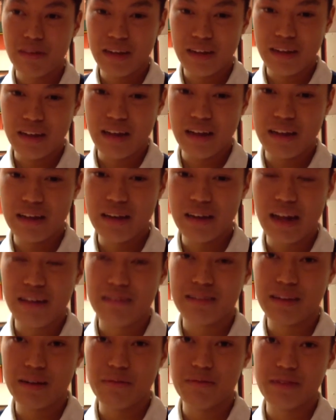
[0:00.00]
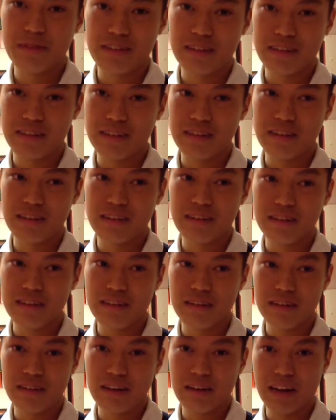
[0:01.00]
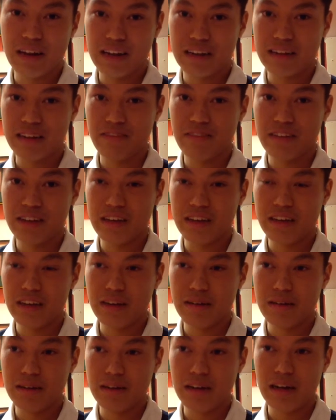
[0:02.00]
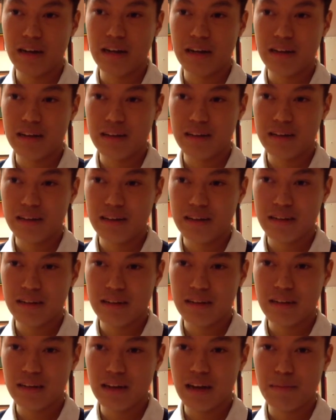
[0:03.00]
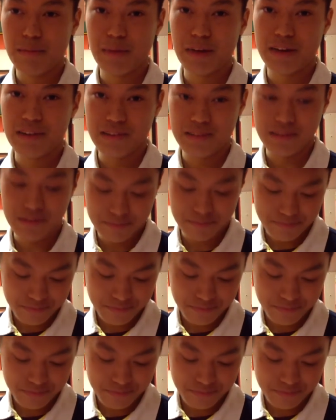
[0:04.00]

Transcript: And it has some resistance like of the non-metals.